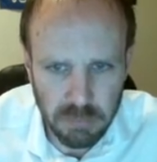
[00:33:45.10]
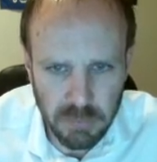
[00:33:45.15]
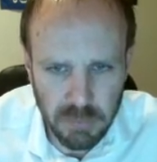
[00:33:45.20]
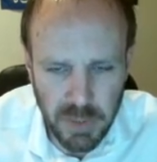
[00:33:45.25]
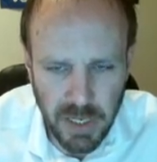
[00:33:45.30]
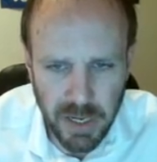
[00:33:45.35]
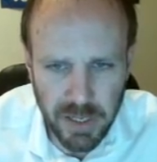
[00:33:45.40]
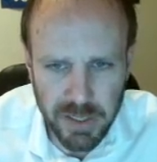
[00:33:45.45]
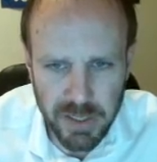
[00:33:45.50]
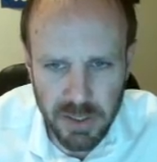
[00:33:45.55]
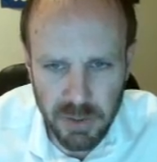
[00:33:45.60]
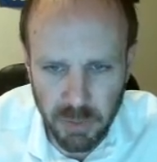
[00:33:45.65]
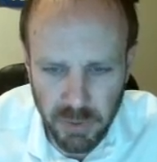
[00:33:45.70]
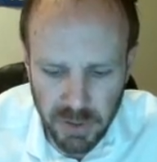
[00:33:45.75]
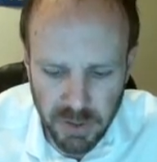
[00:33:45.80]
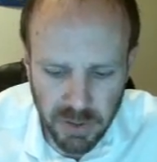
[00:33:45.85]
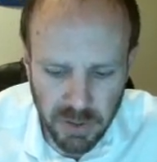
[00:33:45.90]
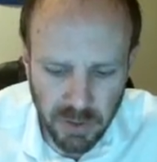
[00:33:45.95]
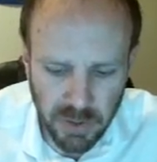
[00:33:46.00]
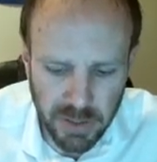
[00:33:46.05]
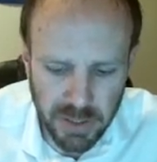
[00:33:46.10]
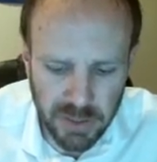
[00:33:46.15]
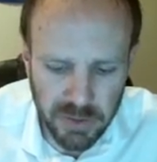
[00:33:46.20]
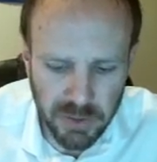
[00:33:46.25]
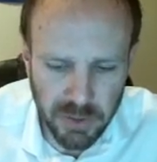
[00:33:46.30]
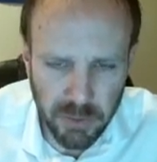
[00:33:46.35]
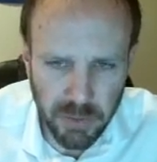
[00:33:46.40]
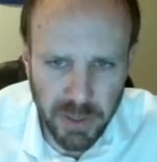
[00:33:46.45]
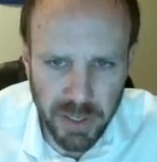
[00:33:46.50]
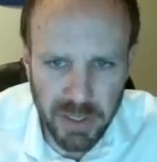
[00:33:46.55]
yeah, I guess we can go ahead
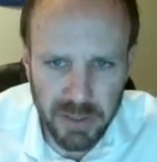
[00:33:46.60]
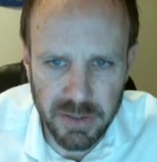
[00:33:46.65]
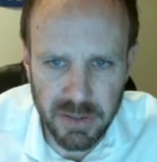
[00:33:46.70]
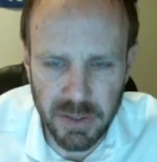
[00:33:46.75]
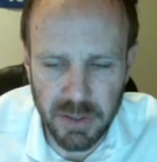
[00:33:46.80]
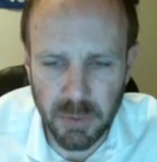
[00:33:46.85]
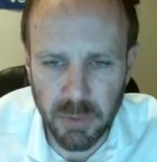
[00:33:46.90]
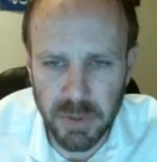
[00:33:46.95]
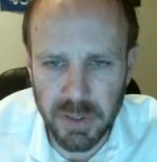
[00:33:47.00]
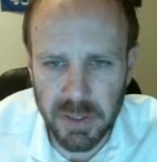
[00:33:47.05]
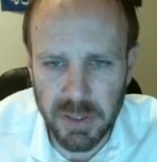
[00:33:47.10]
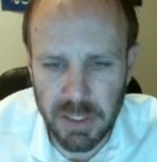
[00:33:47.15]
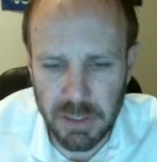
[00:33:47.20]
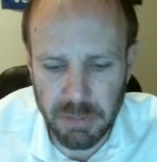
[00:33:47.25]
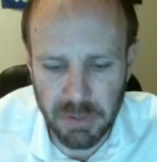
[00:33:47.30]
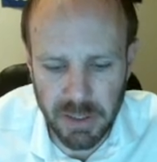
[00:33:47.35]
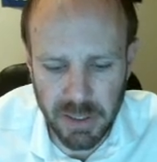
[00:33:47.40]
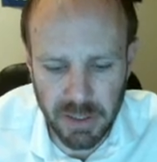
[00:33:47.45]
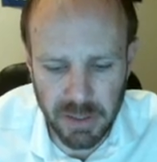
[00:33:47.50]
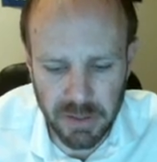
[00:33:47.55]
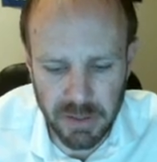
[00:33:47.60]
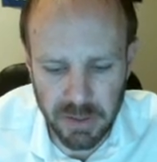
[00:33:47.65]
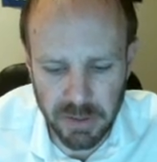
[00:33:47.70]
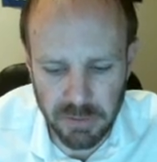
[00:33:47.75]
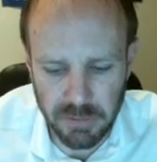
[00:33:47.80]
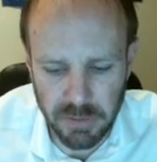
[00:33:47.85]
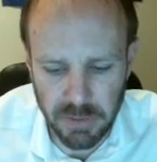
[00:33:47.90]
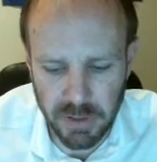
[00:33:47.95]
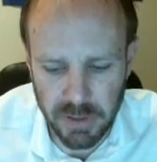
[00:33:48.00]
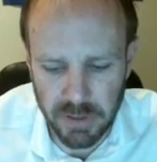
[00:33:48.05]
and do 18. We can keep it kind of
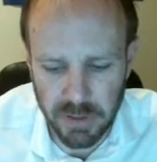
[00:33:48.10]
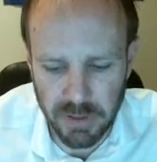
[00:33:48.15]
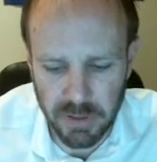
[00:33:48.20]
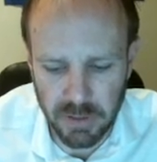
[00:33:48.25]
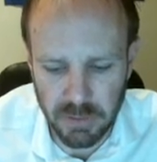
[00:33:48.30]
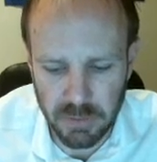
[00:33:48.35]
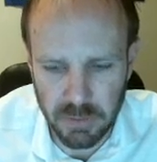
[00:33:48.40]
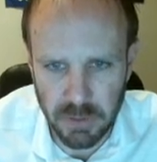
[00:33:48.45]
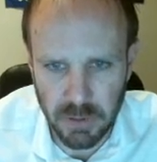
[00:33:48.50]
young for right now.